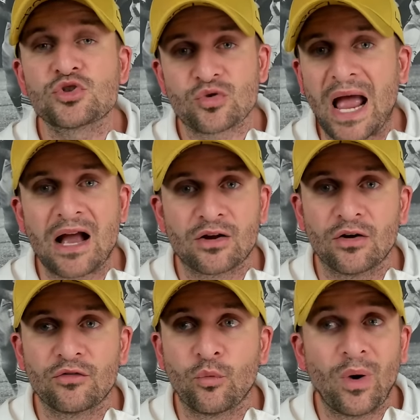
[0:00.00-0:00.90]
track
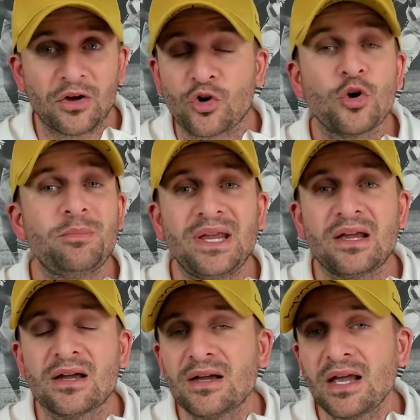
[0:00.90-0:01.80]
of what could
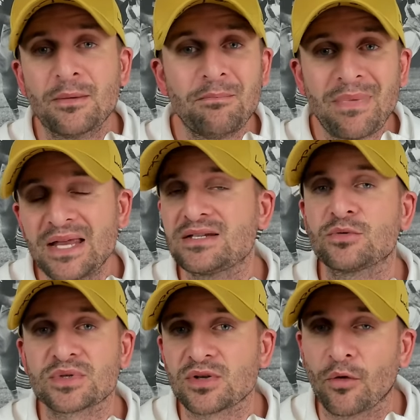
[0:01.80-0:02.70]
be an amazing
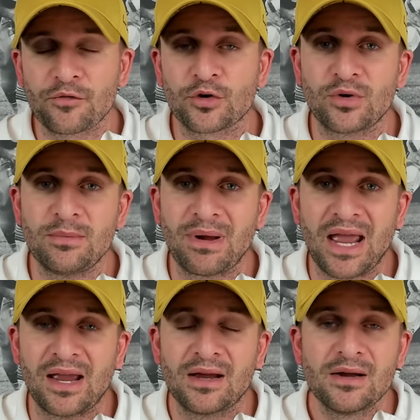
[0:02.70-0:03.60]
result for Green
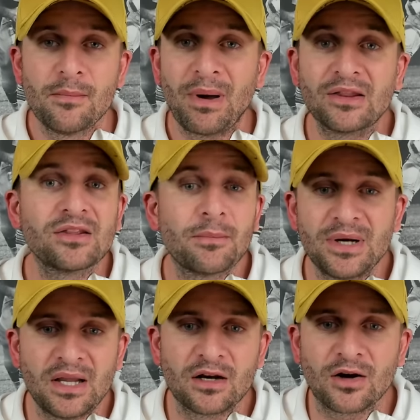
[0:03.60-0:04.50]
Bay by
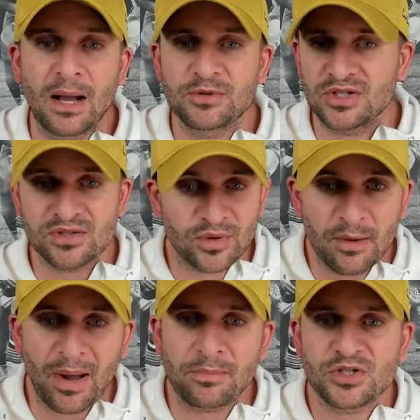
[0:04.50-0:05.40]
limiting our options. So
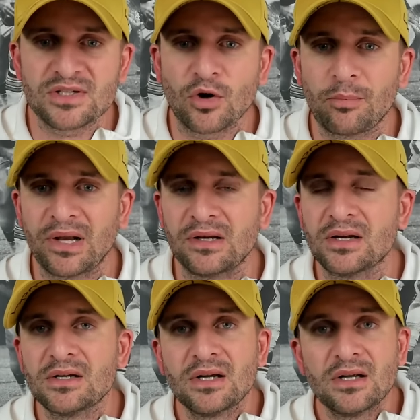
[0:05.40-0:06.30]
keep options open.
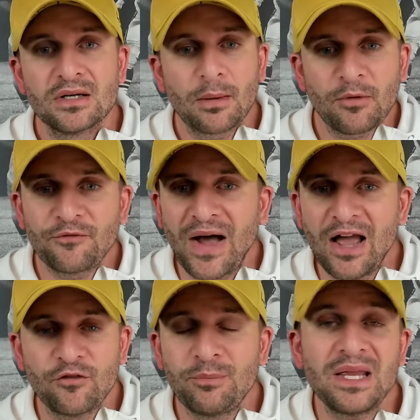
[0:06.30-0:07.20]
Number
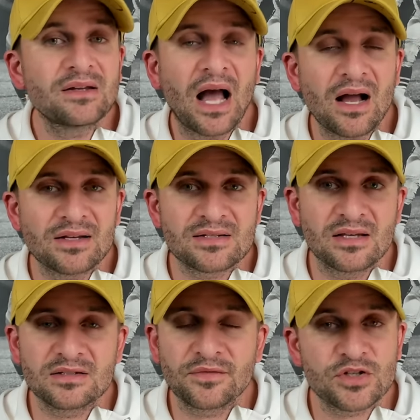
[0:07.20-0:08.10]
five, being
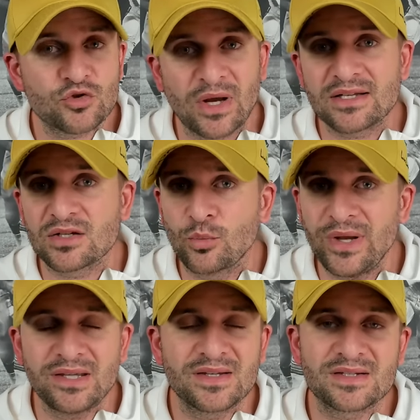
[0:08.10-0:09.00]
cognizant of the strengths and
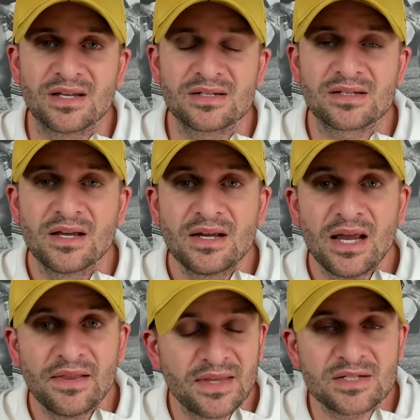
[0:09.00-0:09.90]
weaknesses
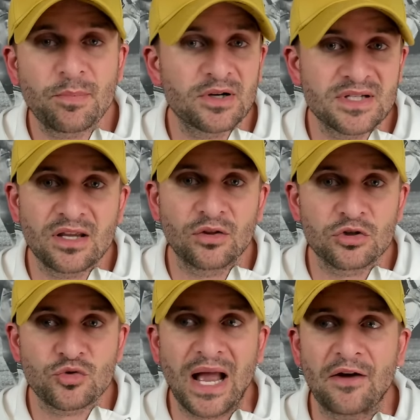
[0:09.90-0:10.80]
in this particular
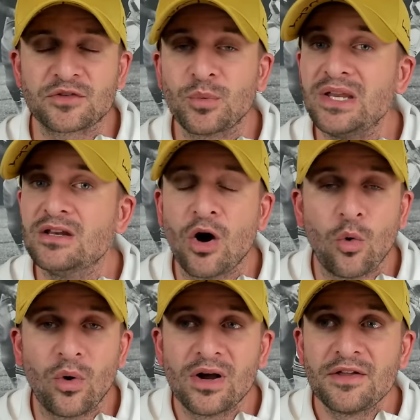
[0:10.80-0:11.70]
draft. We
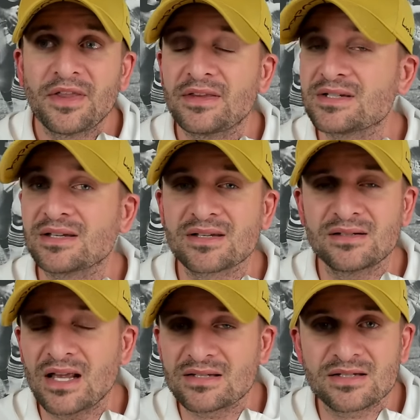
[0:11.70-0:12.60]
know that this isn't
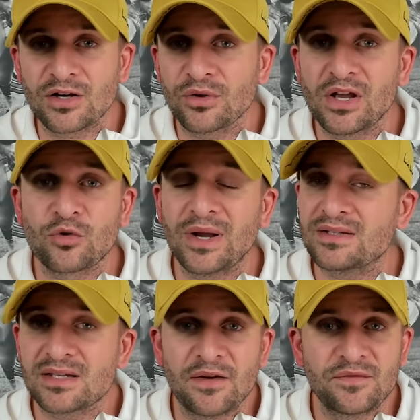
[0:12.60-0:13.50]
necessarily a great
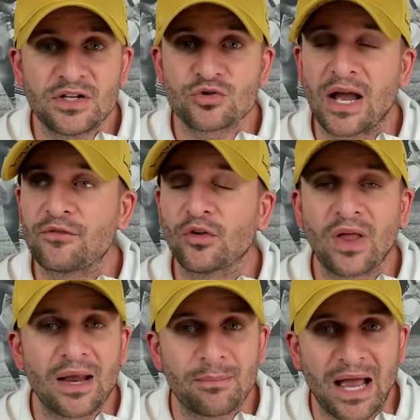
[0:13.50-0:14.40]
safety draft, a
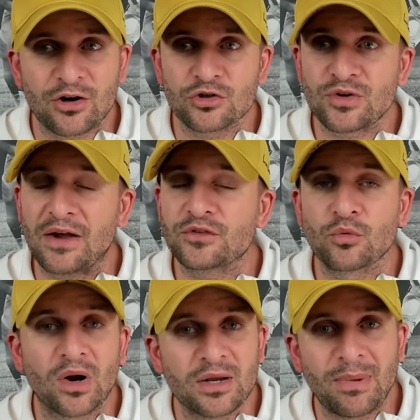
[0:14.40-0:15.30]
linebacker draft, a
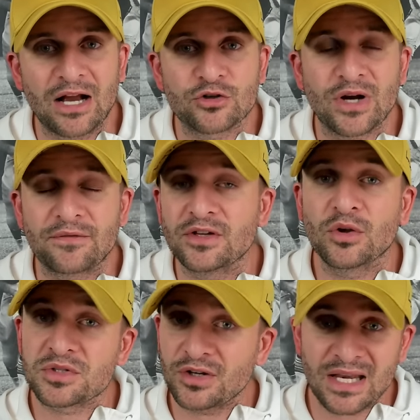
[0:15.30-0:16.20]
running back draft, and
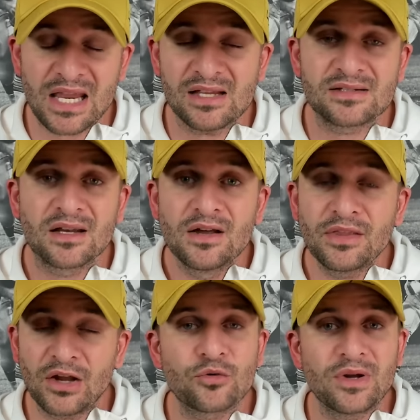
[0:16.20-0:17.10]
those are needs
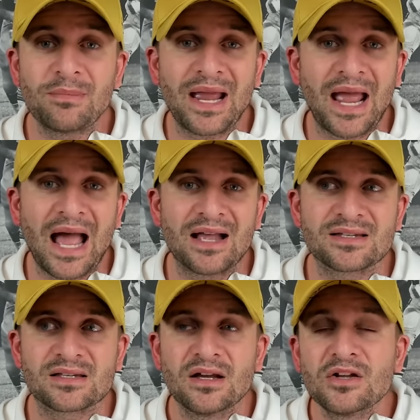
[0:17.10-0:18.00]
that Green Bay
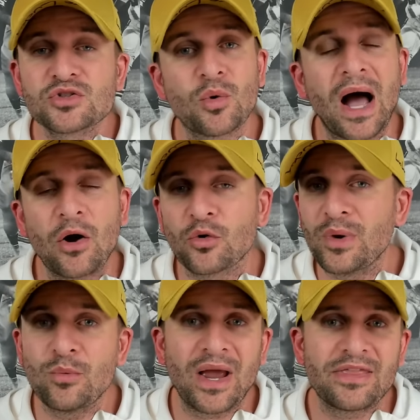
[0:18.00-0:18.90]
has. So how do
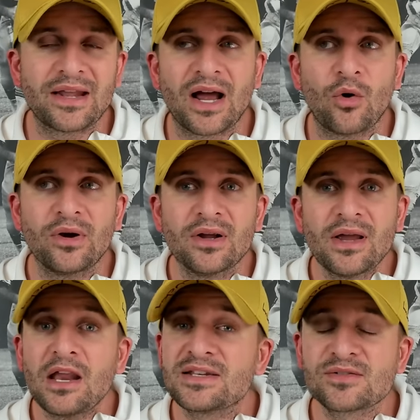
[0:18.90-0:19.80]
we weigh that out
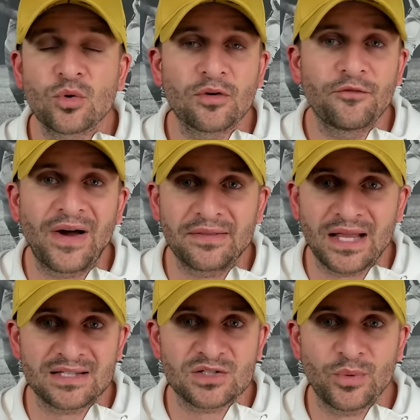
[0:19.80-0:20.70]
and sort of find
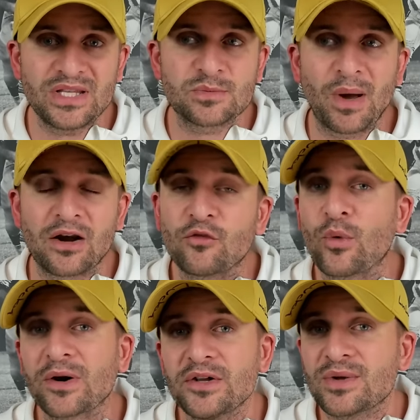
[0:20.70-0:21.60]
that sweet spot of
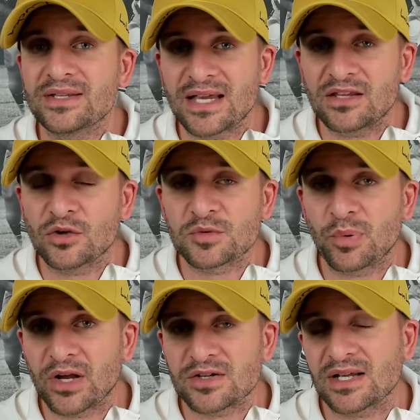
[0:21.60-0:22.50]
where you can take those
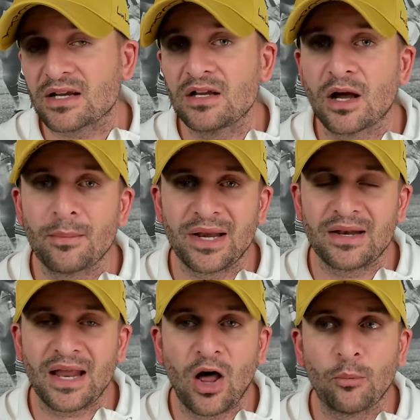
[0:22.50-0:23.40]
players that can come in
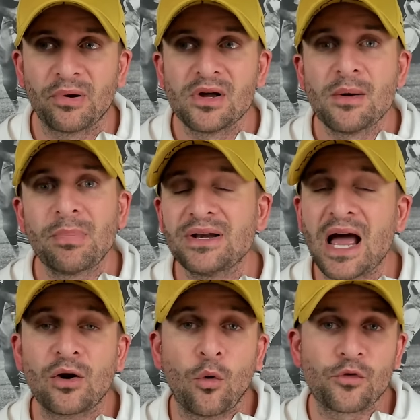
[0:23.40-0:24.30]
and help, but
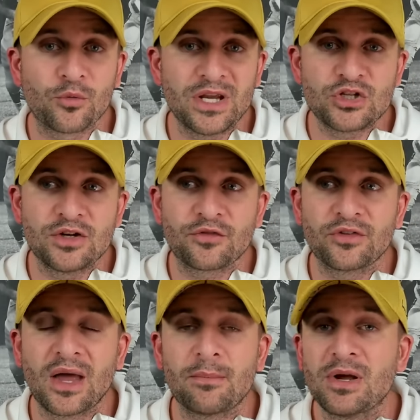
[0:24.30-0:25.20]
not overreaching for
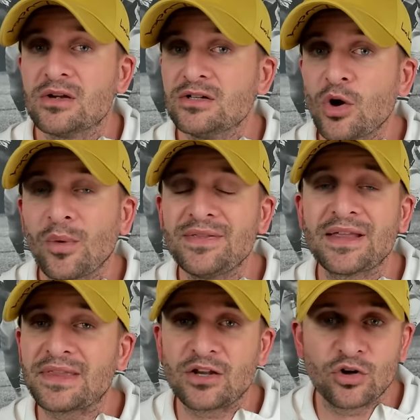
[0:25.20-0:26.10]
them, knowing
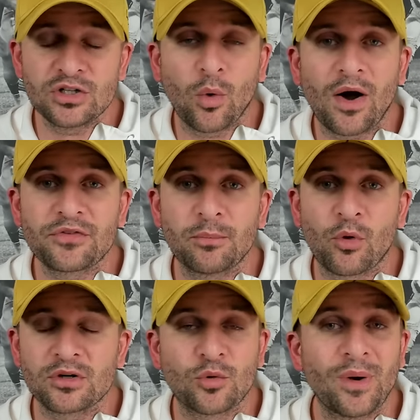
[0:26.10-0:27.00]
that they could go off the
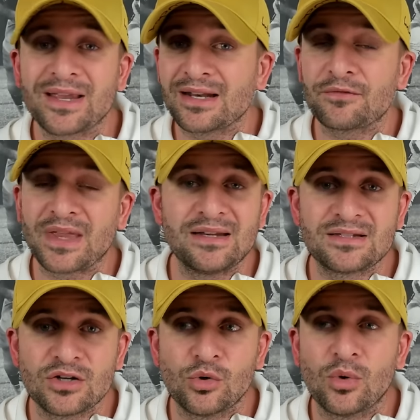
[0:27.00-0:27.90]
board quick? And if they
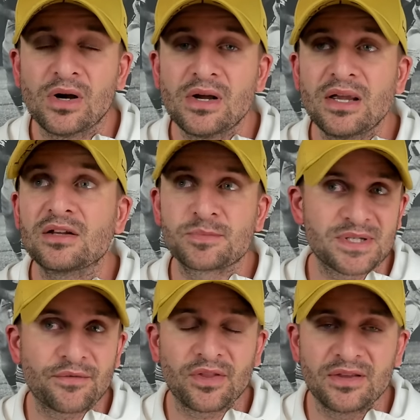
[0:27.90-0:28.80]
do,
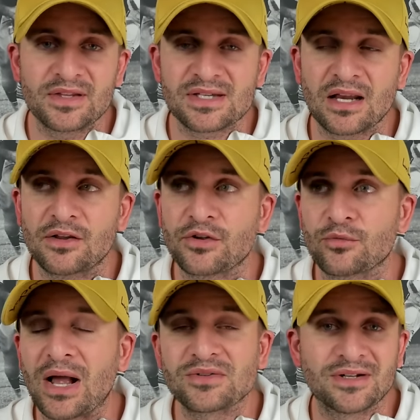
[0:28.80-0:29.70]
specifically in the second and third
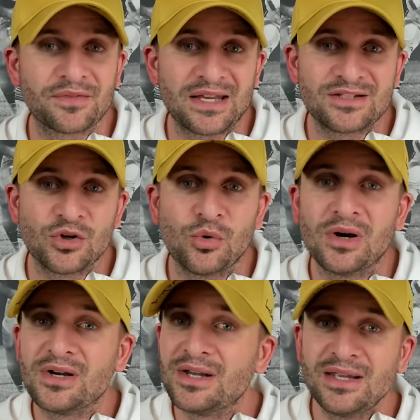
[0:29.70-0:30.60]
rounds, and if they do,
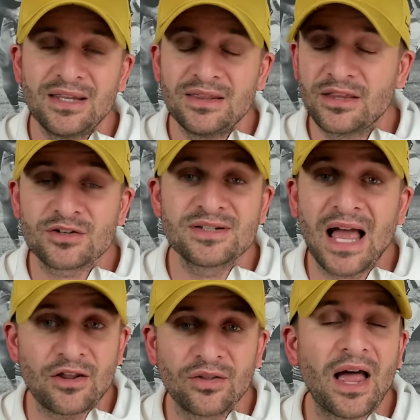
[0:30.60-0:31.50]
there's not a